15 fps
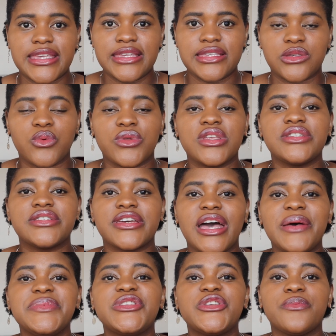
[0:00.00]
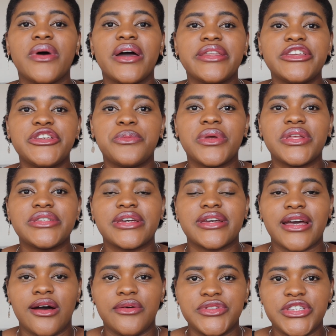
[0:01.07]
is when it comes to management
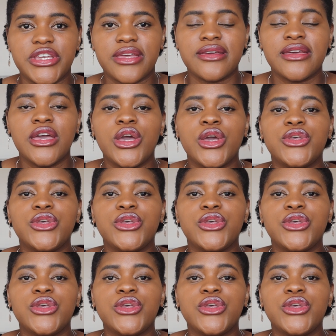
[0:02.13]
accounting,